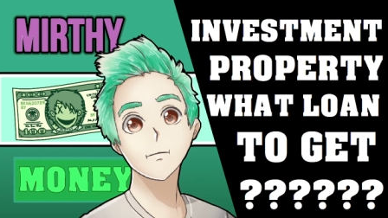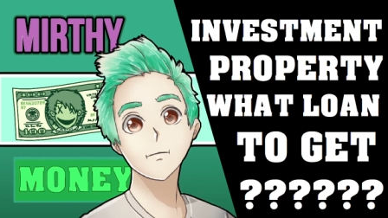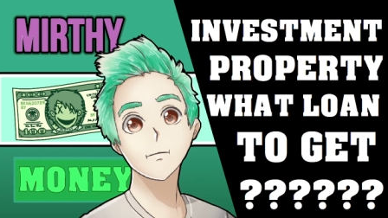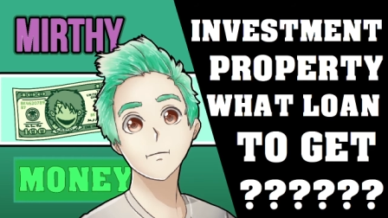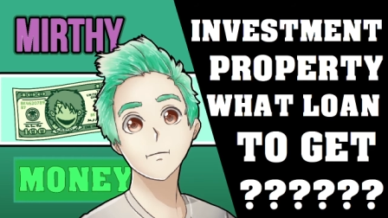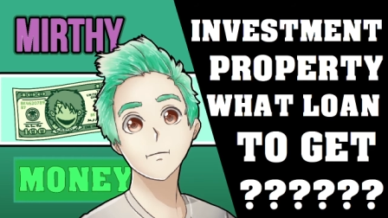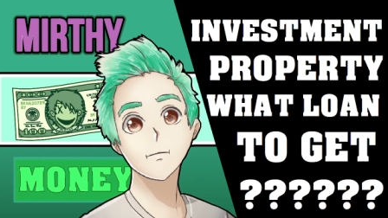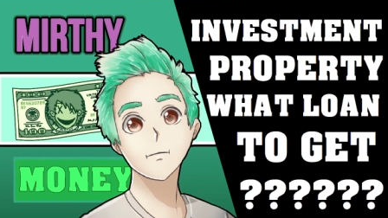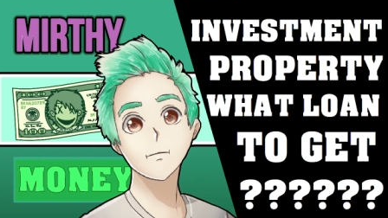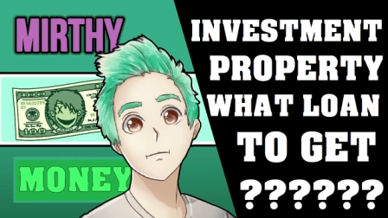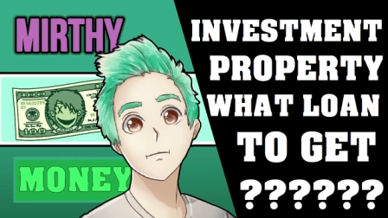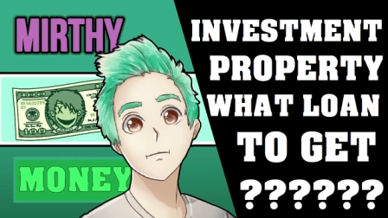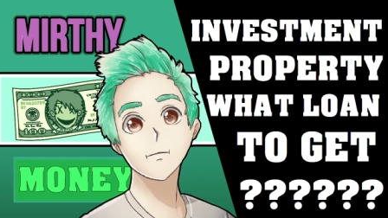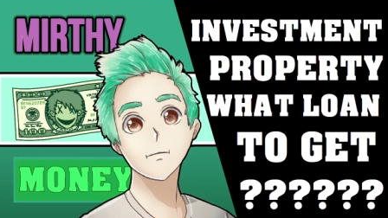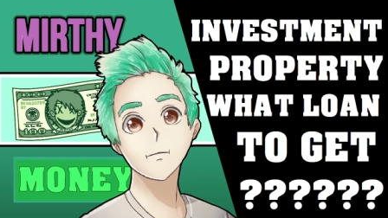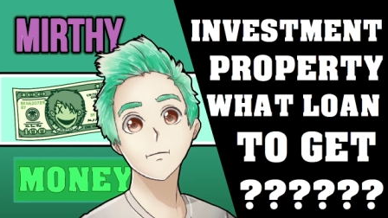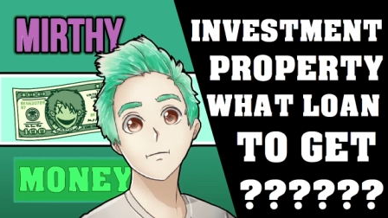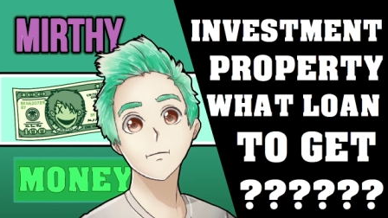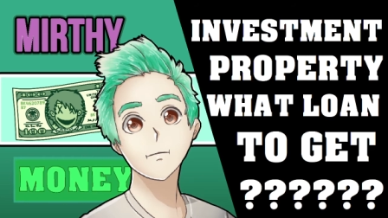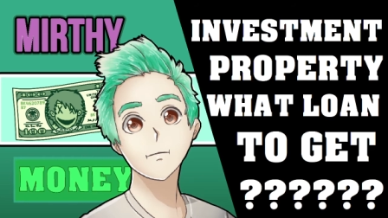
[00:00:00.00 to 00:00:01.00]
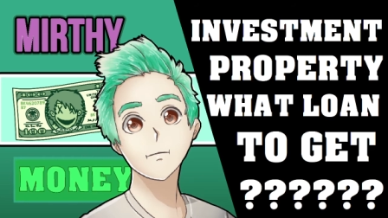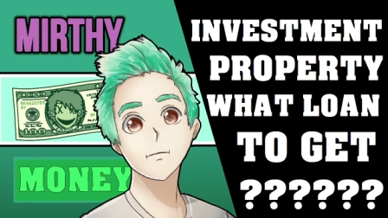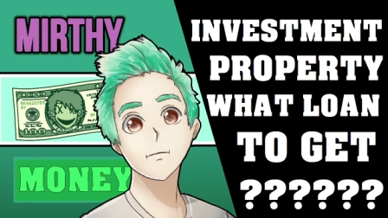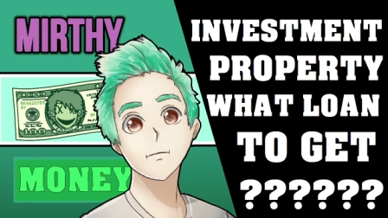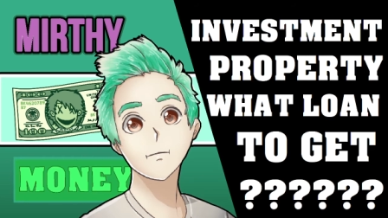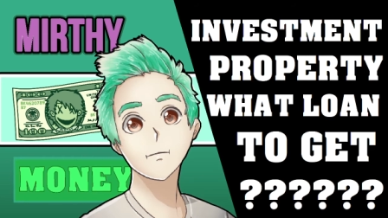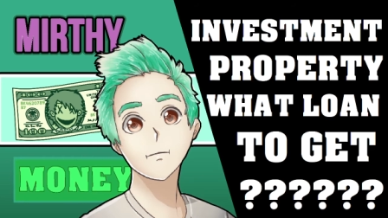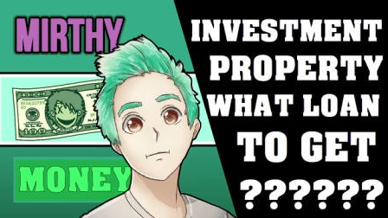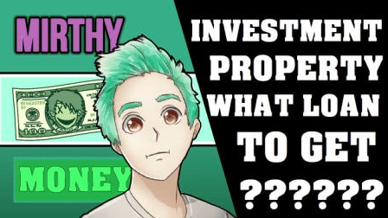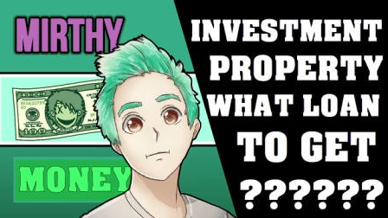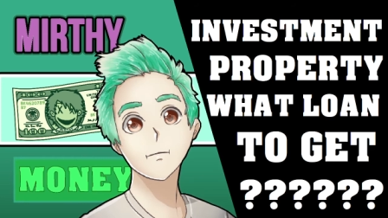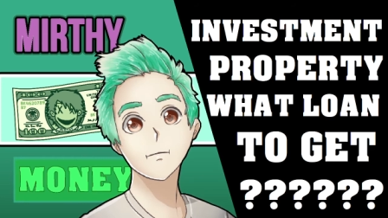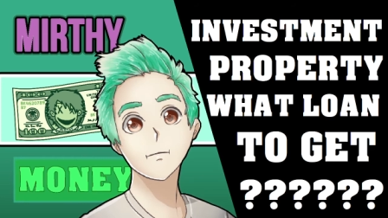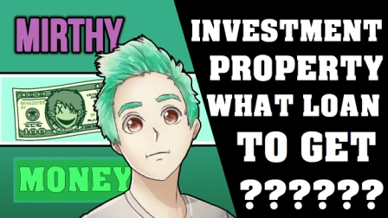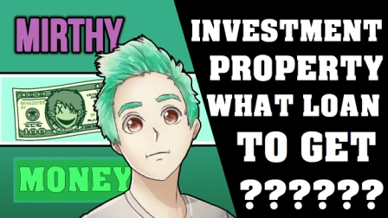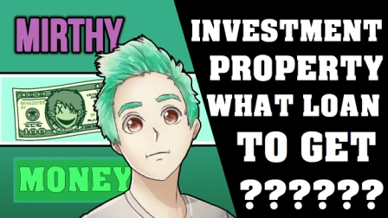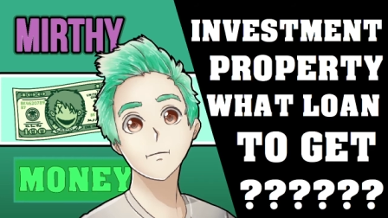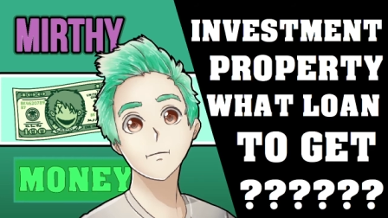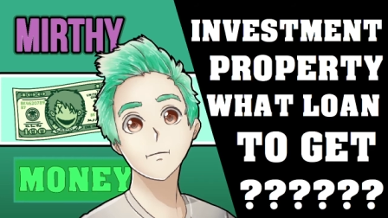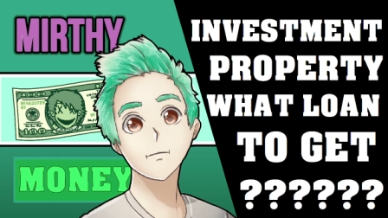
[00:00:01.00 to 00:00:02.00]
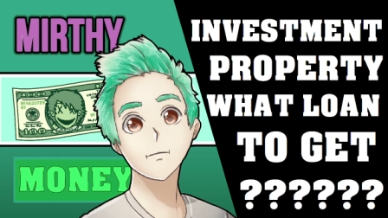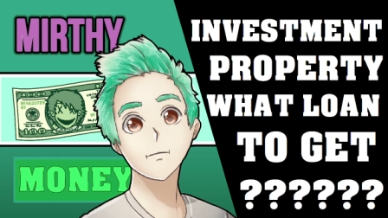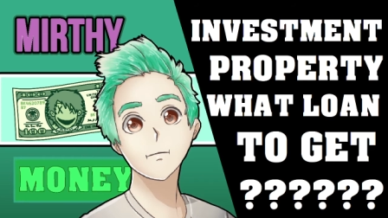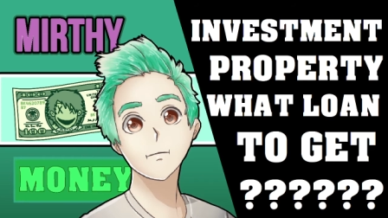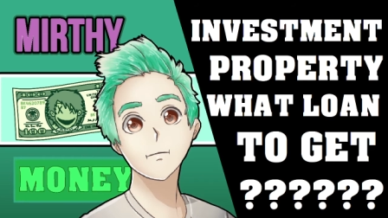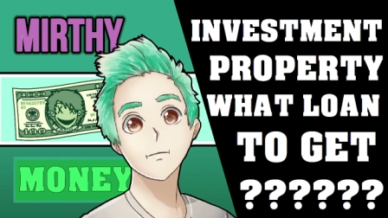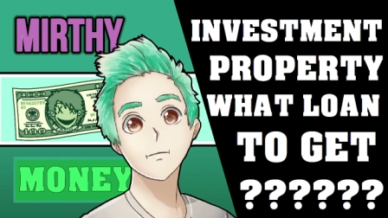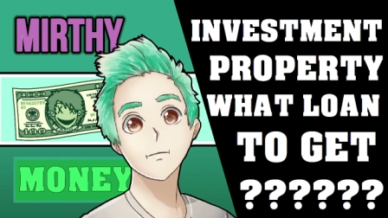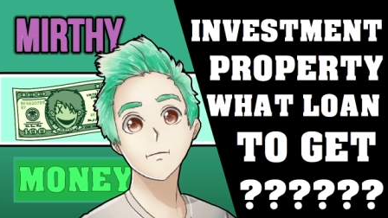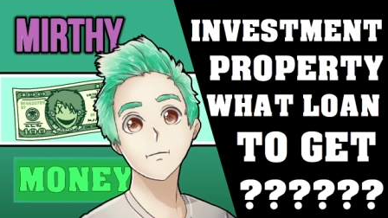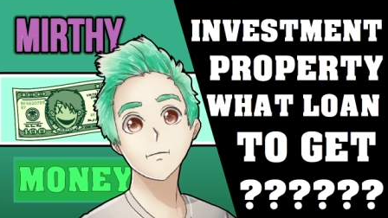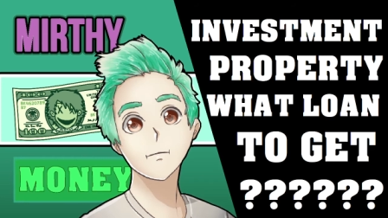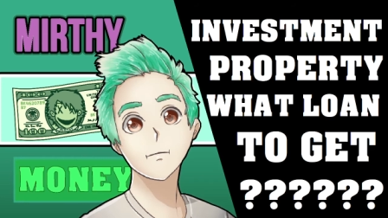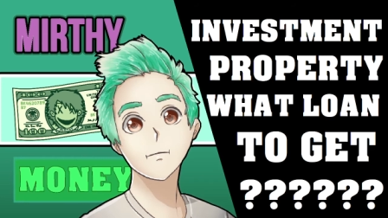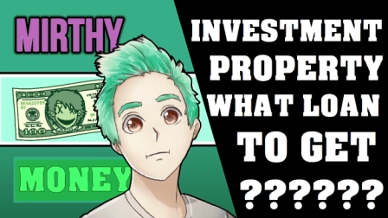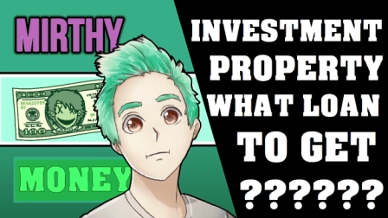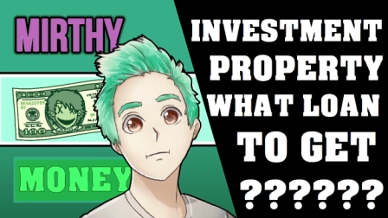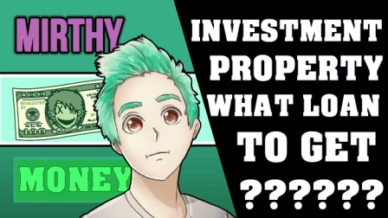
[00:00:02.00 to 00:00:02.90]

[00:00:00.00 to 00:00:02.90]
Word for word: um, take control of anytime they can,